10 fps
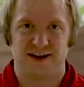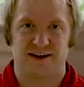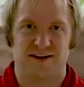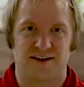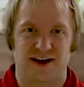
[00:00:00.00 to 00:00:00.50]

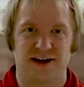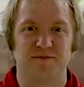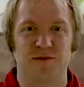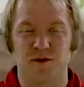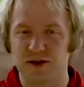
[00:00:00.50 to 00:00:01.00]
All right,
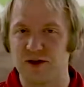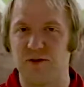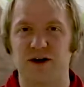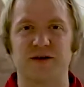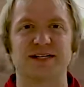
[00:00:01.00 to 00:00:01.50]
more than
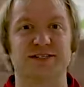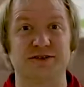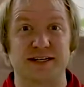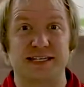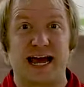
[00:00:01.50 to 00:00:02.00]
one of my
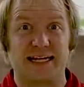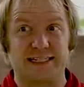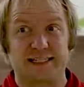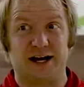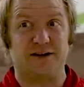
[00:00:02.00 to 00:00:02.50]
students
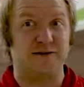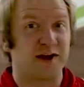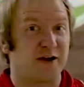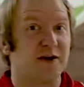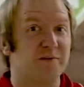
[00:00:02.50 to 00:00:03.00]
has done
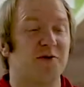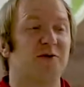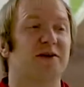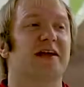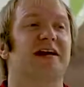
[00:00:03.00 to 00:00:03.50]
very
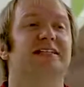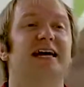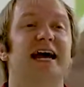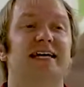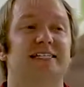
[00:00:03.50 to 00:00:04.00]
poorly on a
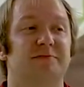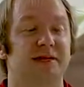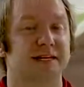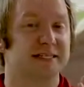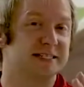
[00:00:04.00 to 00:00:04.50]
test
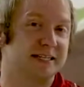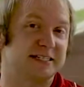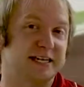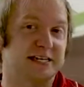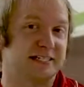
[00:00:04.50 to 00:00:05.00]
because in the
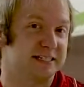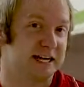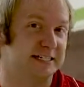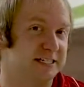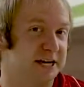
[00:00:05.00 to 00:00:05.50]
sentence, I
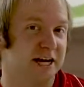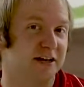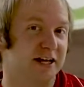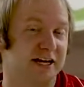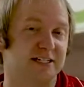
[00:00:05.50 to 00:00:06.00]
teach
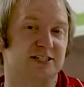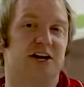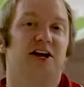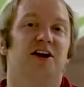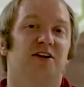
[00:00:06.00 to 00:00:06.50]
English,
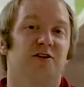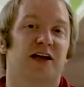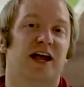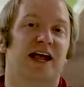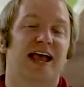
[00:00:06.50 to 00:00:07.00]

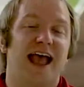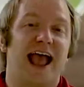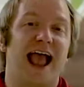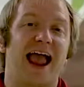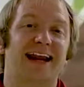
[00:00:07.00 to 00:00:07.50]
okay,
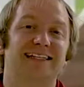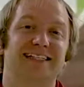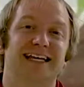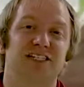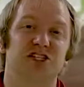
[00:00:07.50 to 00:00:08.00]
and it
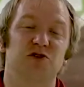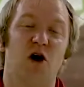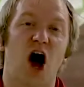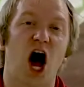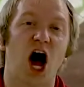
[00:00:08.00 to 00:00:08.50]
says to
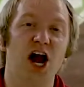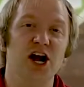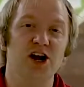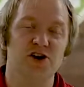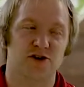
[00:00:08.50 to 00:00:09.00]

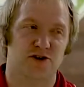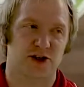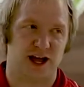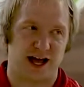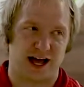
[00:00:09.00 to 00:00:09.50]

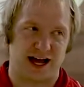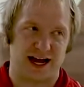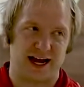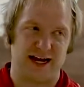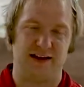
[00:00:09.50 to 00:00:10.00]

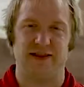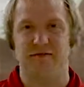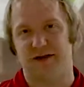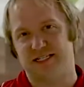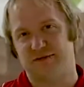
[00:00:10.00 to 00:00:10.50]
underline the
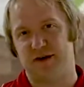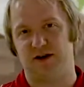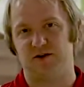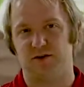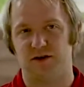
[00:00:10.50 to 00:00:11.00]

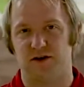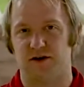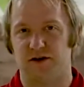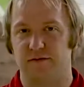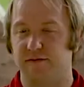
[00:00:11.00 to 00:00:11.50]
misspelled
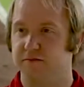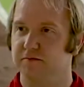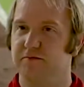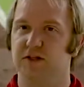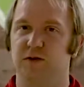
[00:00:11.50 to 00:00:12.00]
word.
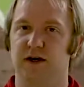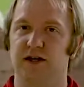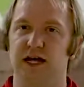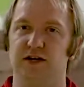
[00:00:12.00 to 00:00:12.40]
So what did they